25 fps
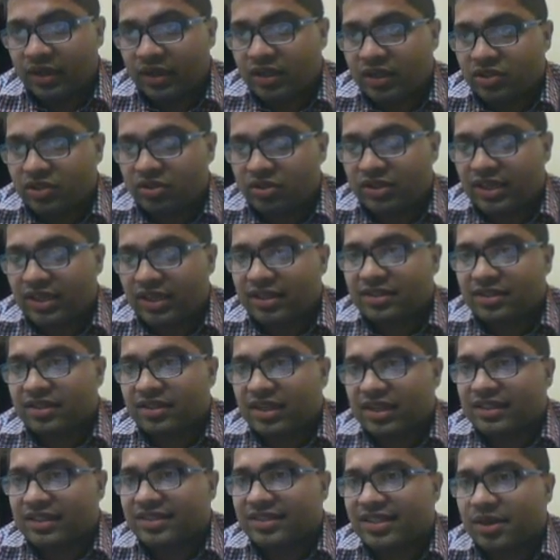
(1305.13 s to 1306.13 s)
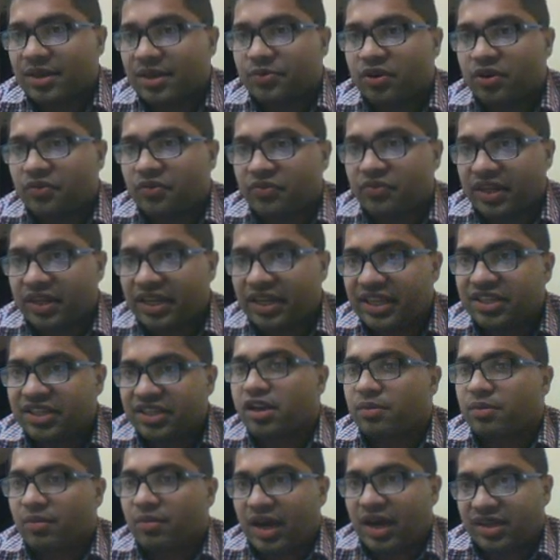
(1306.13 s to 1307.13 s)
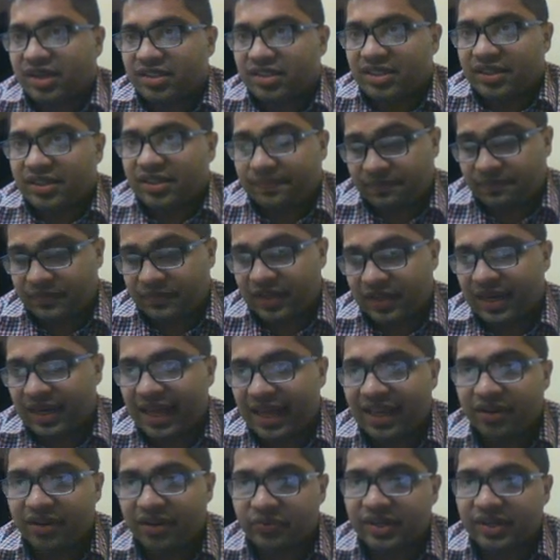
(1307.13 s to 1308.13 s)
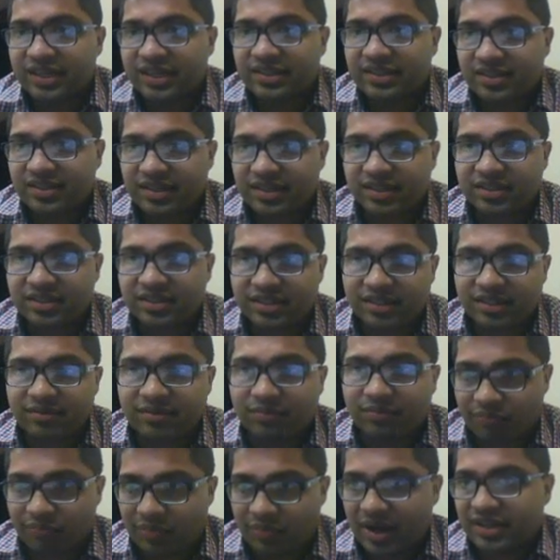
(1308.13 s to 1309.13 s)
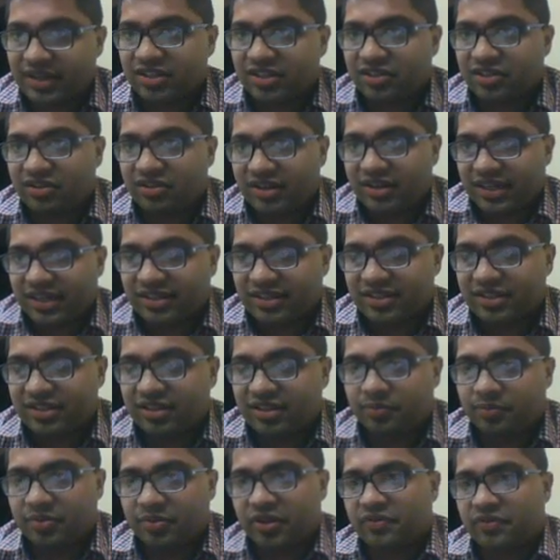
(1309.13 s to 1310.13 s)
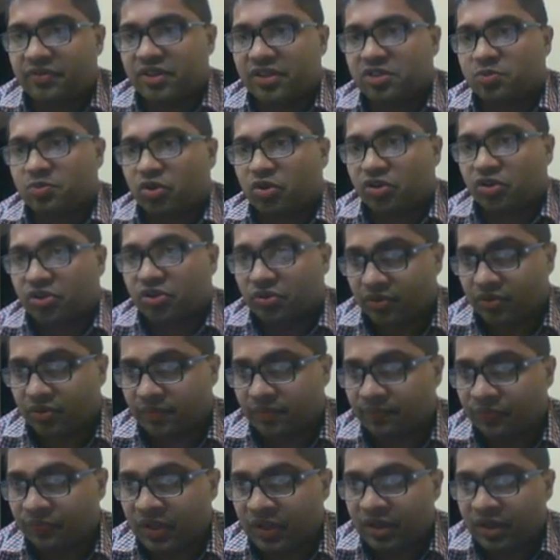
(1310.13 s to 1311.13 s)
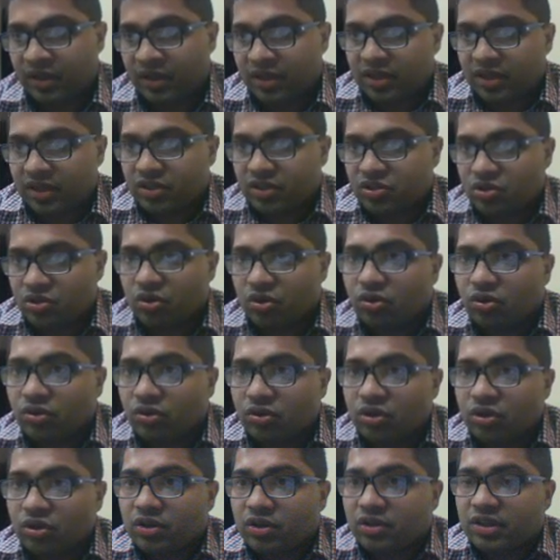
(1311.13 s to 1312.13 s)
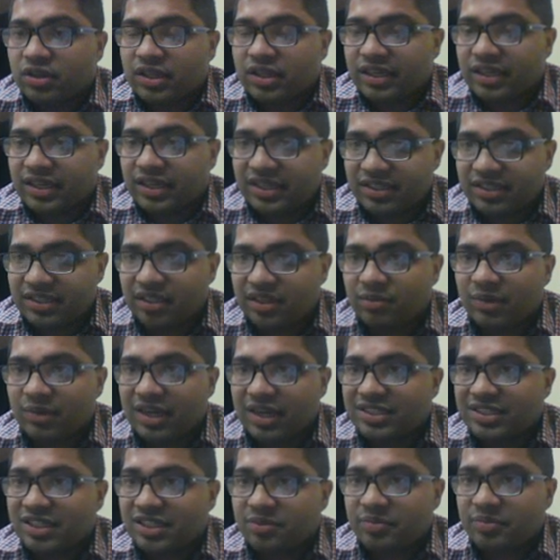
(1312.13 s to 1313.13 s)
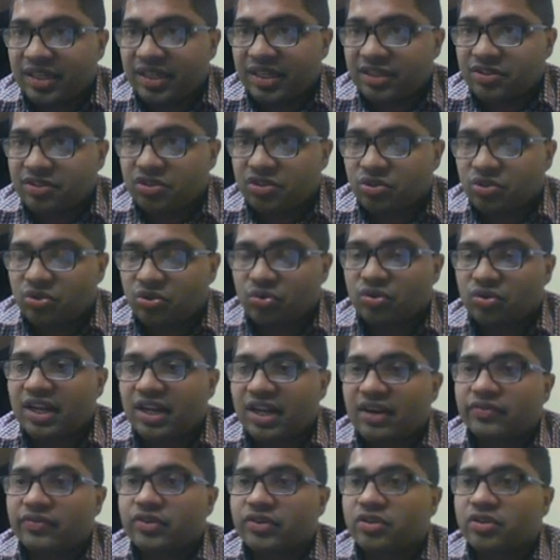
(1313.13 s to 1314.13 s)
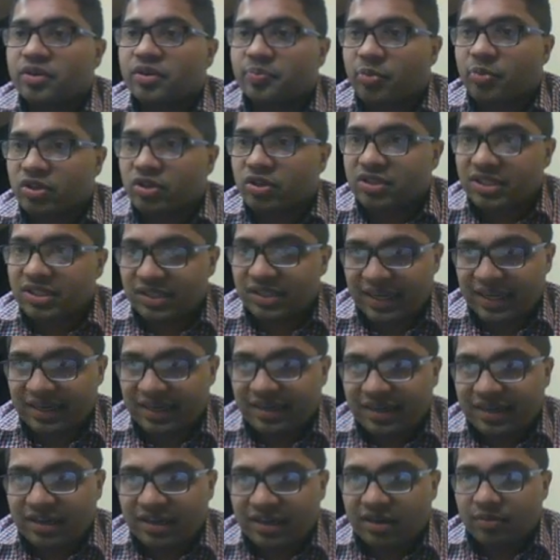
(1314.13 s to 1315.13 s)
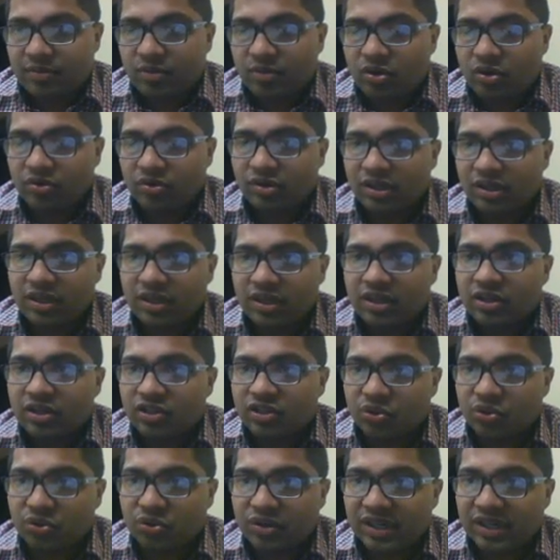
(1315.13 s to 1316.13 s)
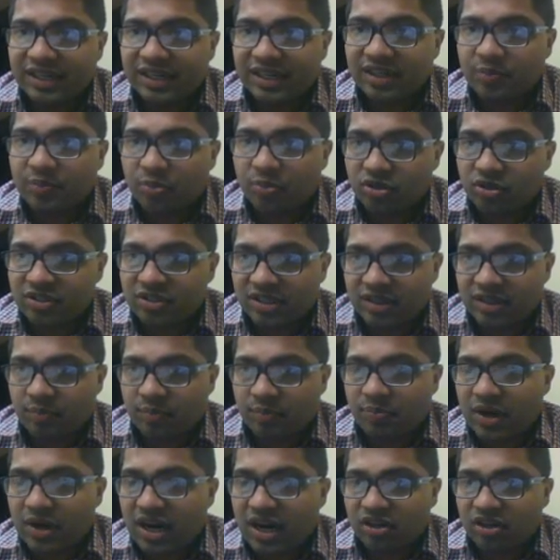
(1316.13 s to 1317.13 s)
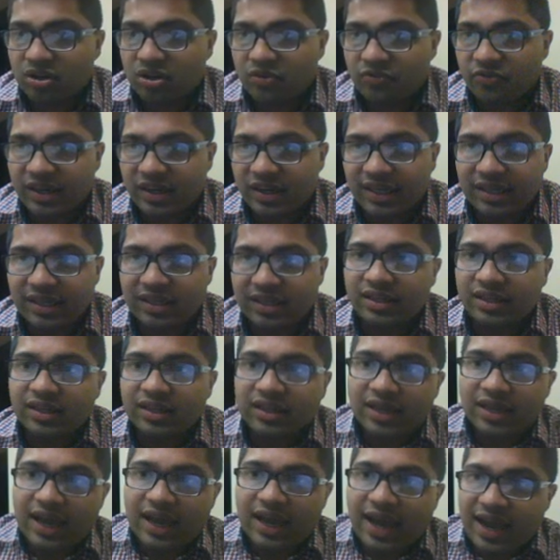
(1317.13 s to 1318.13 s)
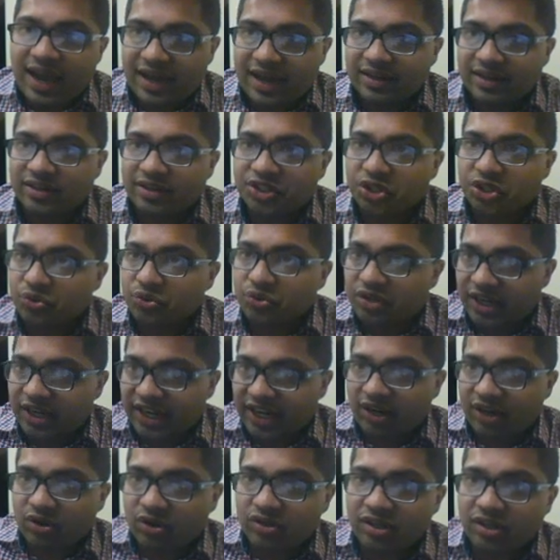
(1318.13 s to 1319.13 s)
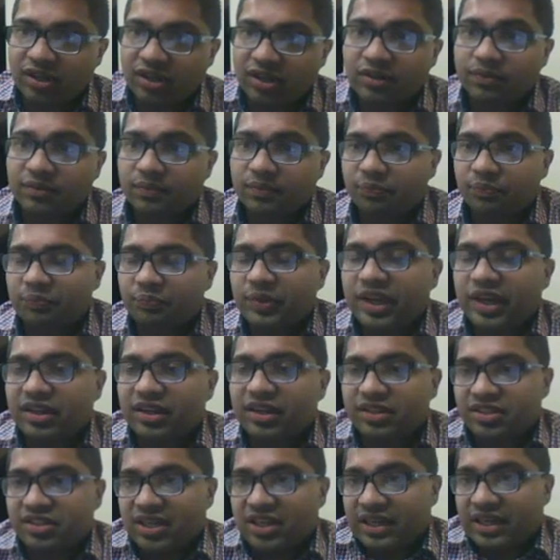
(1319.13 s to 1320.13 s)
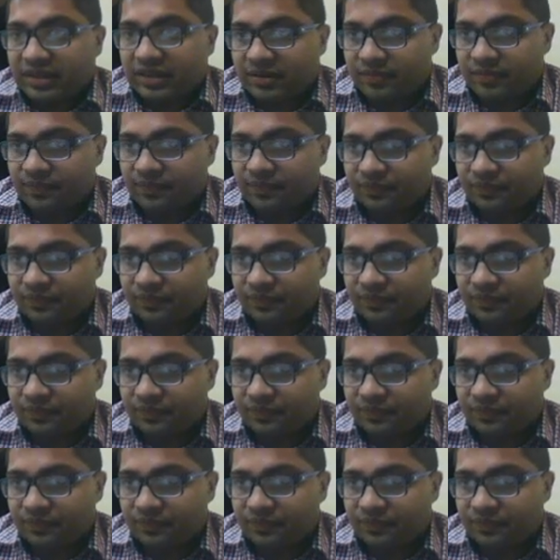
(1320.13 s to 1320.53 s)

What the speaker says: So there is concept of initial margin like we discussed in margin trades in the previous module. So initial margin means you don't have to deposit the entire amount, you only deposit a part of it and you trade on a bigger chunk.